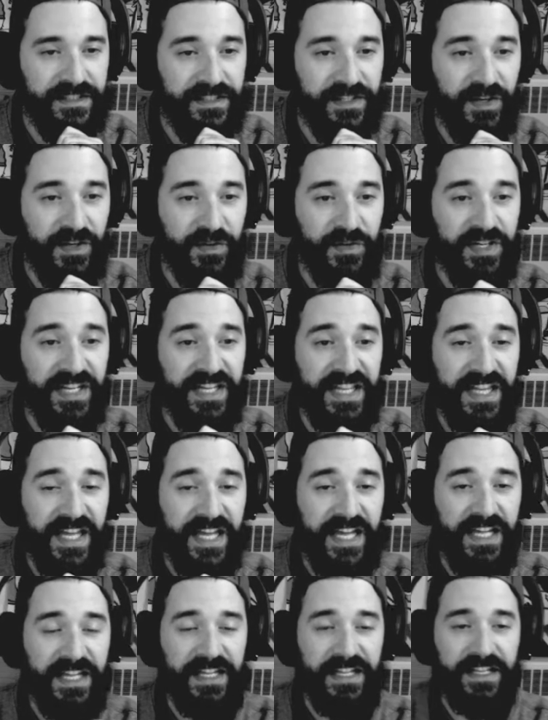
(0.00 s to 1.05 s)
coated
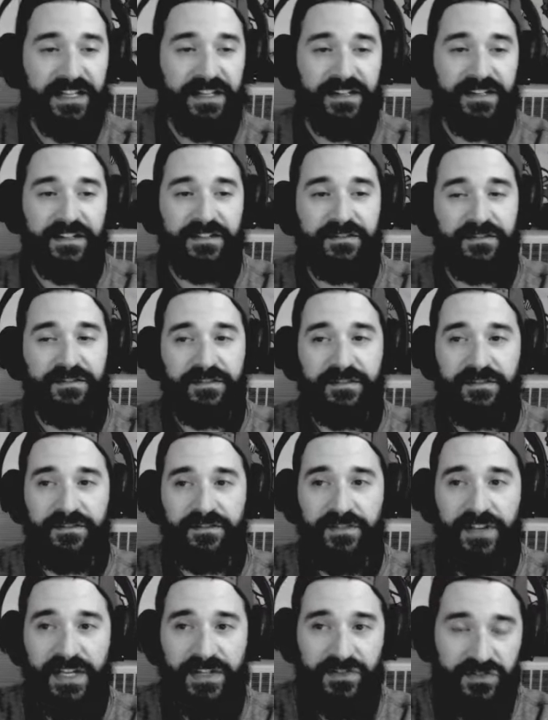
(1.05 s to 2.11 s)
that in
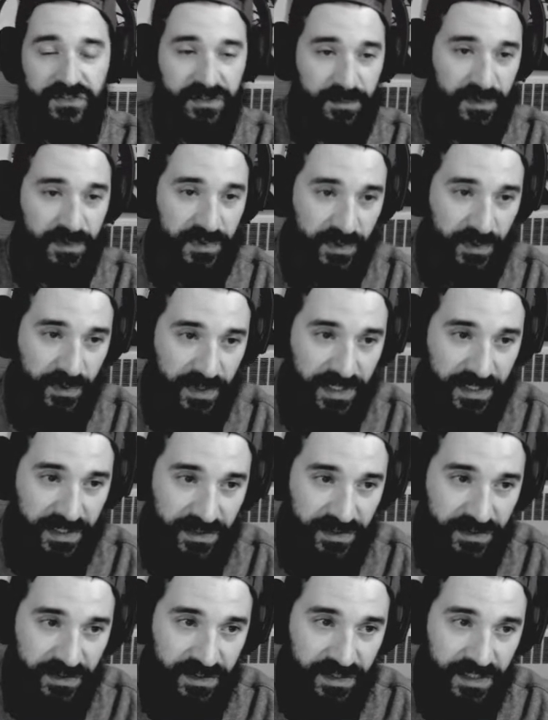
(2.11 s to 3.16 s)
vegetable
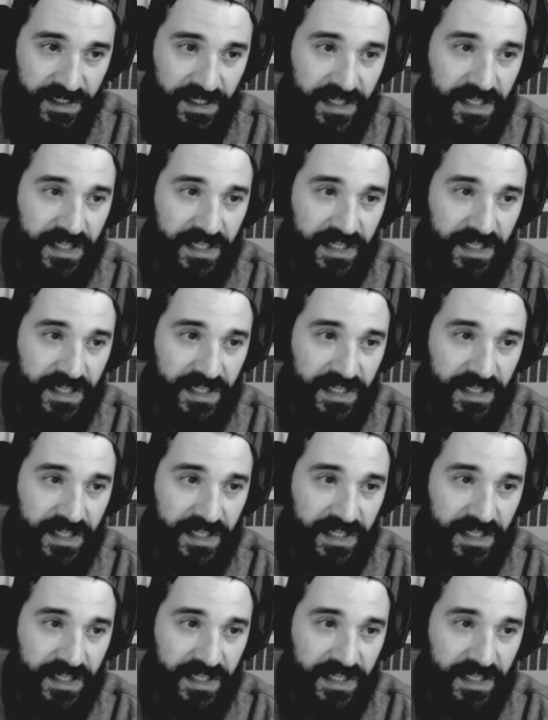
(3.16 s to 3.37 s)
oil,